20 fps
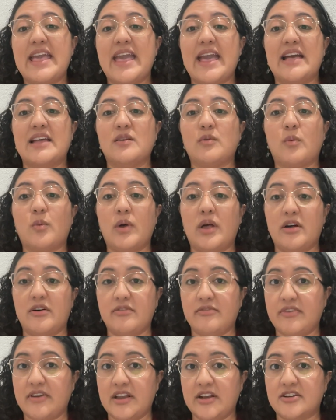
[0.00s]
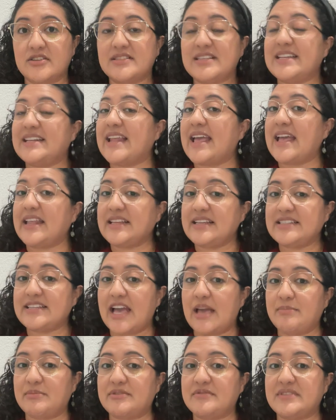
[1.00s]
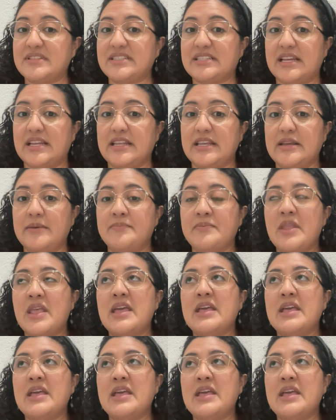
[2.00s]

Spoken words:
and welfares in any type of study.